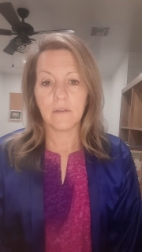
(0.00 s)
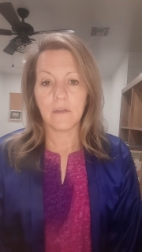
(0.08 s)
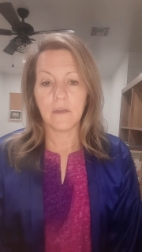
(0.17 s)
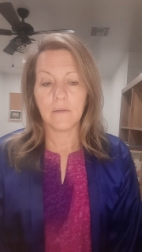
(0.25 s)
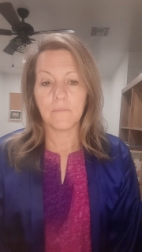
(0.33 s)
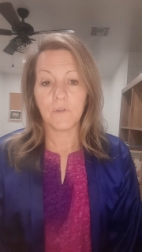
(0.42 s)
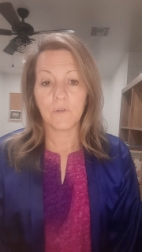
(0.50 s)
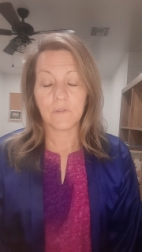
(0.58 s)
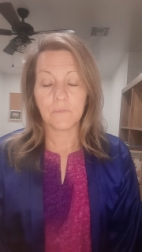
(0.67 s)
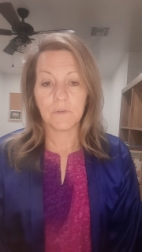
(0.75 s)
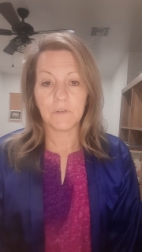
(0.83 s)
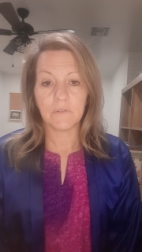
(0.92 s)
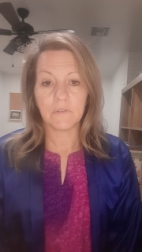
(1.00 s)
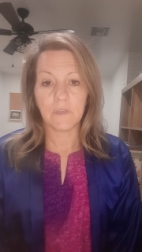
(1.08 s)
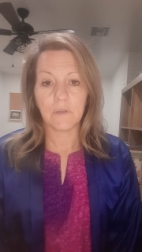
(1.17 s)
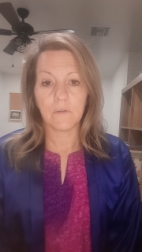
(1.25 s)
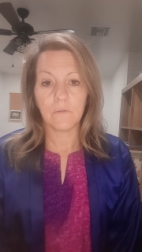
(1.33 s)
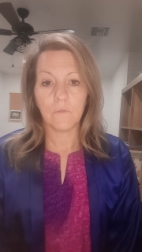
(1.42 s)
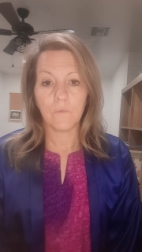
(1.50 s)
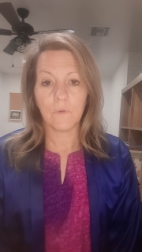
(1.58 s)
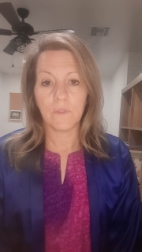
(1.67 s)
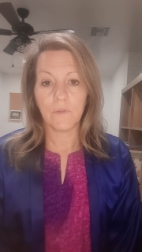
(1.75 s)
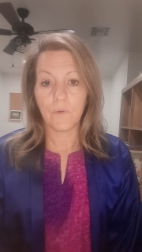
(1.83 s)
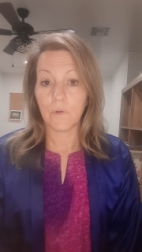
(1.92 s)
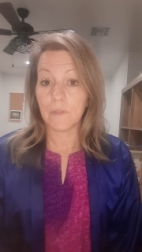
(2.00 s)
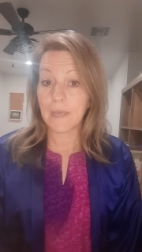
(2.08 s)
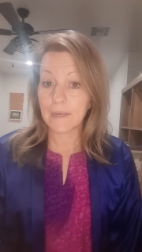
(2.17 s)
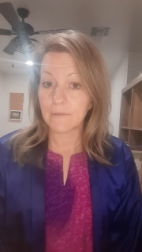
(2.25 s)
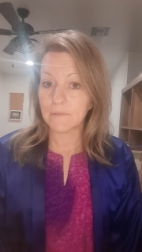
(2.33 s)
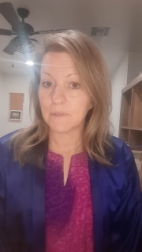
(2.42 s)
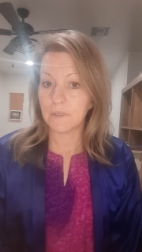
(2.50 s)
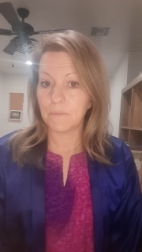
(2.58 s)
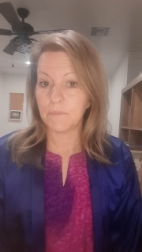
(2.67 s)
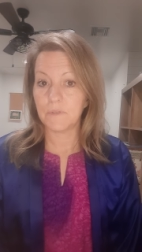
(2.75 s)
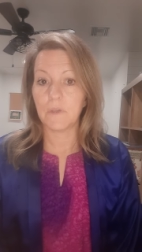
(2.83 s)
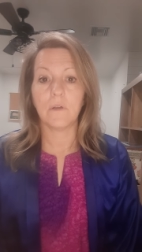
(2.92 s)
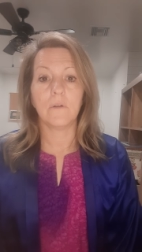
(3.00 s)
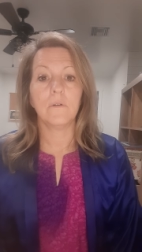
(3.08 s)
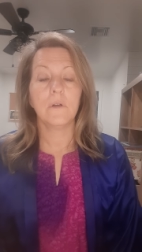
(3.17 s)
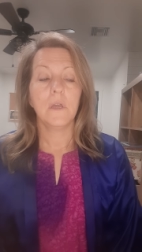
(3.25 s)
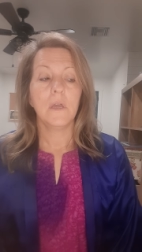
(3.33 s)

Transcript: um, you're experiencing with your lack of sleep. So